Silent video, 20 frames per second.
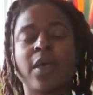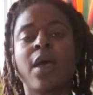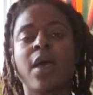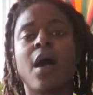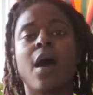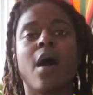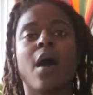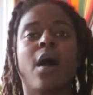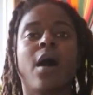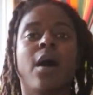
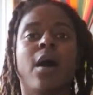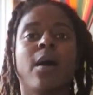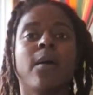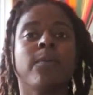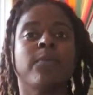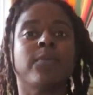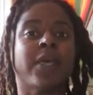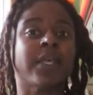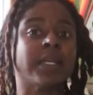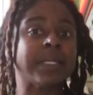
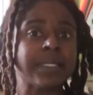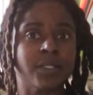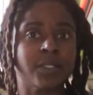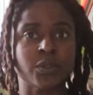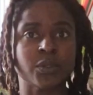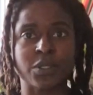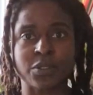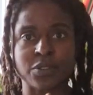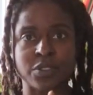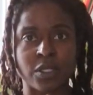And a little
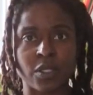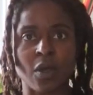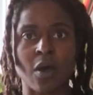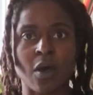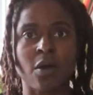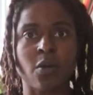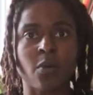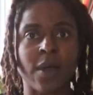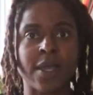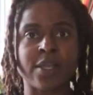goes a long
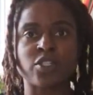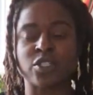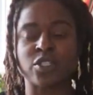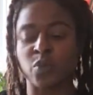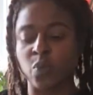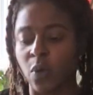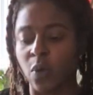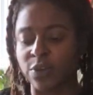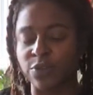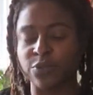way. Just one full